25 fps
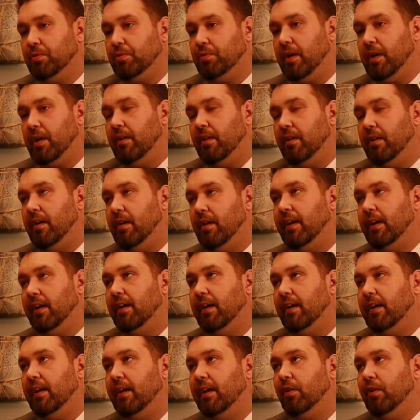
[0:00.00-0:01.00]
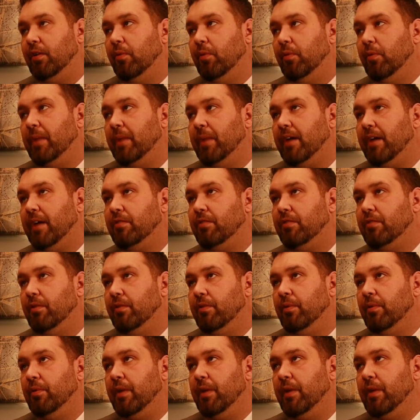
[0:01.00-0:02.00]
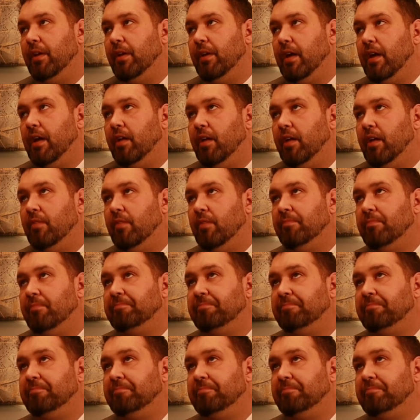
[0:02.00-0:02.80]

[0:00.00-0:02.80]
Right. I, I go back to and and.